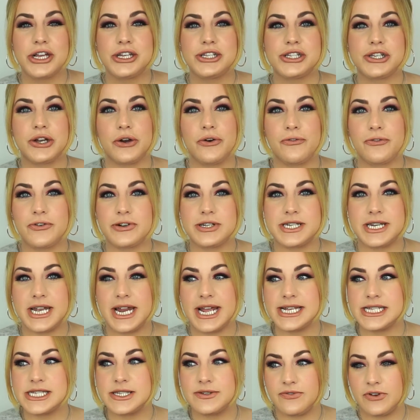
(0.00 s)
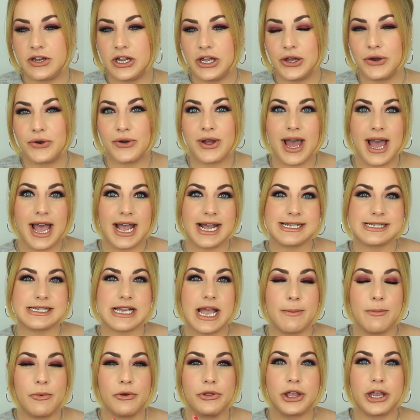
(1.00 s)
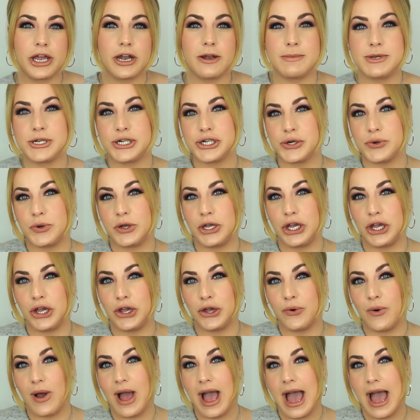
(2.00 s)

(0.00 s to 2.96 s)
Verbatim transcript: So for today's video, guys, I'm only going to be showing you